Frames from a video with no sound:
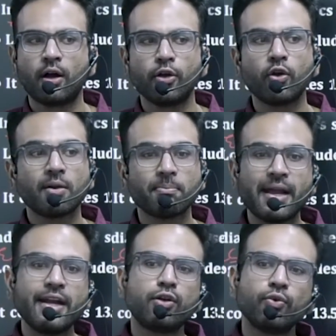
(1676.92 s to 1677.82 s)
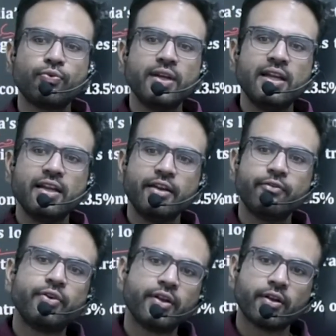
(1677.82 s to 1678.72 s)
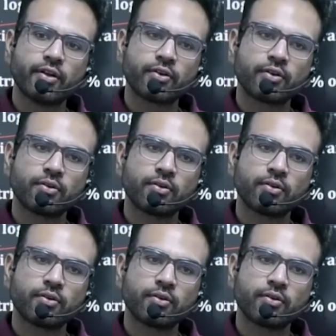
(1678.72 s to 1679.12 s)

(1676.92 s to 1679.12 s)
You are made to feel inferior.